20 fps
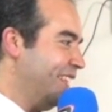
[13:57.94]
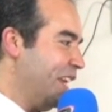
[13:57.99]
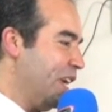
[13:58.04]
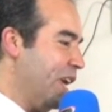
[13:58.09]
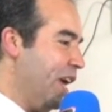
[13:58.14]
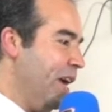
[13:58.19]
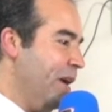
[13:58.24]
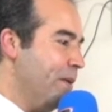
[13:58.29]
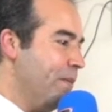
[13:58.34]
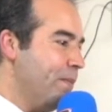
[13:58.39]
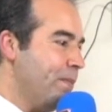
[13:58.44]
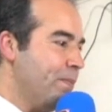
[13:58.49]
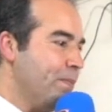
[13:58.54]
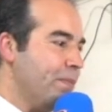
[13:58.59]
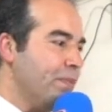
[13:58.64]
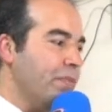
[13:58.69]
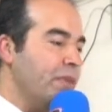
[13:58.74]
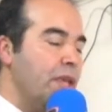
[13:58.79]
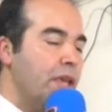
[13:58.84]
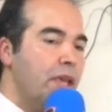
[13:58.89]
Okay.
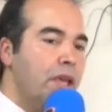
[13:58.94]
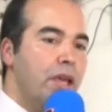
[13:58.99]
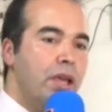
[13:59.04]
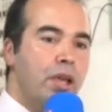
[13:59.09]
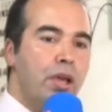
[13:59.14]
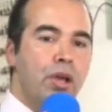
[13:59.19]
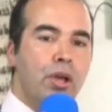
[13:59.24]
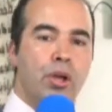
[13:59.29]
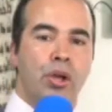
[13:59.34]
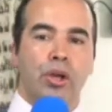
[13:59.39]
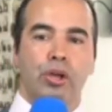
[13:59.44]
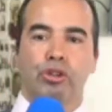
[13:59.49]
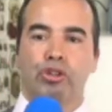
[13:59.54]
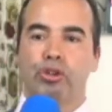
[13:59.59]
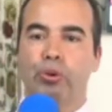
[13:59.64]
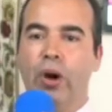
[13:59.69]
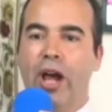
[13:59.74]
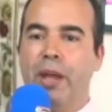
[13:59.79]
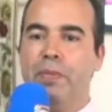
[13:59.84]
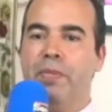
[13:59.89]

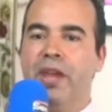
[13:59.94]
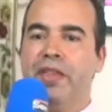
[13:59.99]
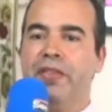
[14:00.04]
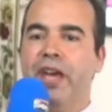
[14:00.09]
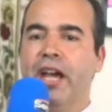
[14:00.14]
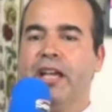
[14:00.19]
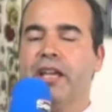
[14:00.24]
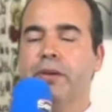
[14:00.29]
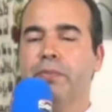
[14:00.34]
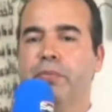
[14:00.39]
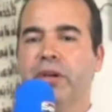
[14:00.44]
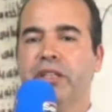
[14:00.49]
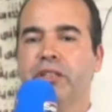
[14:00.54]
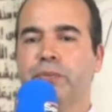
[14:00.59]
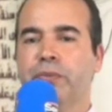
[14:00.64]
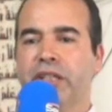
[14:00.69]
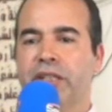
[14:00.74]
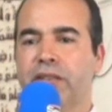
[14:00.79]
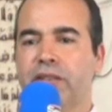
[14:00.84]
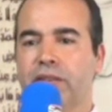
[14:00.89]
So I made that
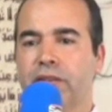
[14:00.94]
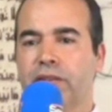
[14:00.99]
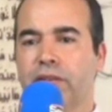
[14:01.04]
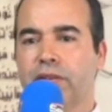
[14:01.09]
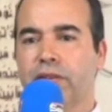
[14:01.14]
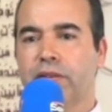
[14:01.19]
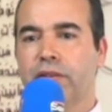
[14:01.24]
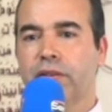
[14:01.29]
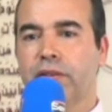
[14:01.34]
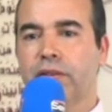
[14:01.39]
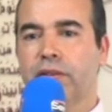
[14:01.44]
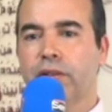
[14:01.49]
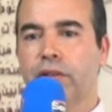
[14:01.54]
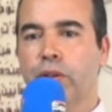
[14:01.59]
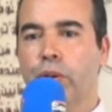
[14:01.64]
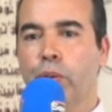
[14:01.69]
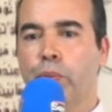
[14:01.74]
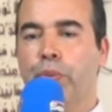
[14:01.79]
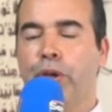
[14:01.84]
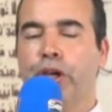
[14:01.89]
commitment
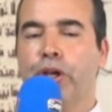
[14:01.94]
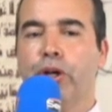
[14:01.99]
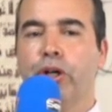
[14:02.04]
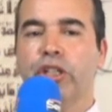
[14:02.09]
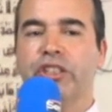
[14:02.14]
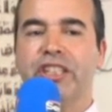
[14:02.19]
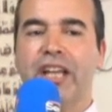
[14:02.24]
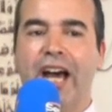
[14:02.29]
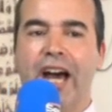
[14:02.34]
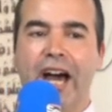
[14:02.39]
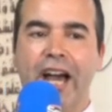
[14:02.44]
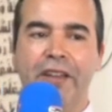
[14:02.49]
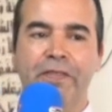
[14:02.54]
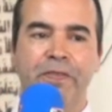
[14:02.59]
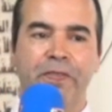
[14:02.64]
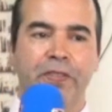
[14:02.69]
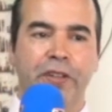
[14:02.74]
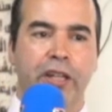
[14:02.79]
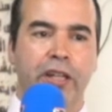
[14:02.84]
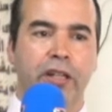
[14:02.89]
because I
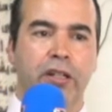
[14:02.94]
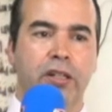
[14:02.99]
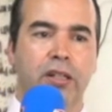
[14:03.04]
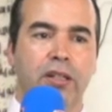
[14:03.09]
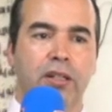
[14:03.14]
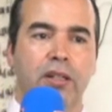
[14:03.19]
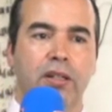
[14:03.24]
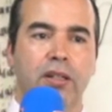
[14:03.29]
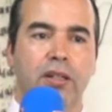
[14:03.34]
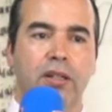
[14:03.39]
feel